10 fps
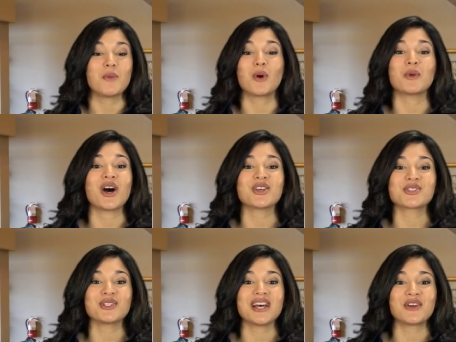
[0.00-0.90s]
but we
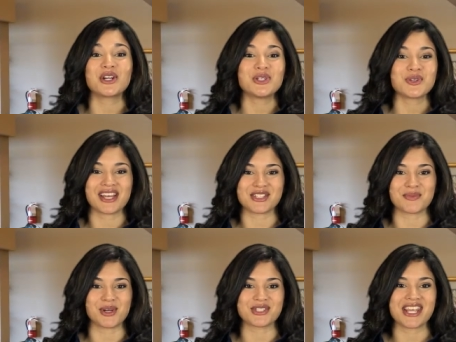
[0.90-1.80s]
also love our new
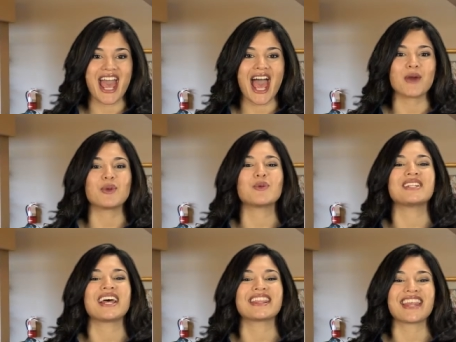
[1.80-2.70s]
customers, and we
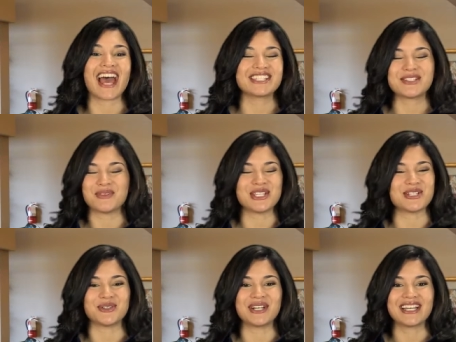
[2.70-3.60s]
would like that to be
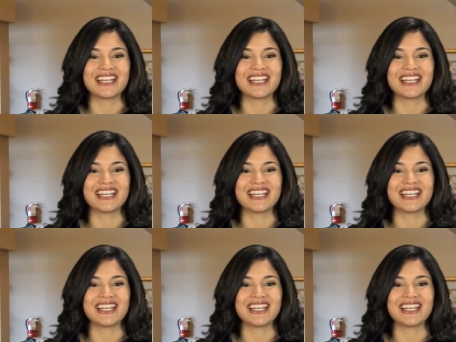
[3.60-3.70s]
you.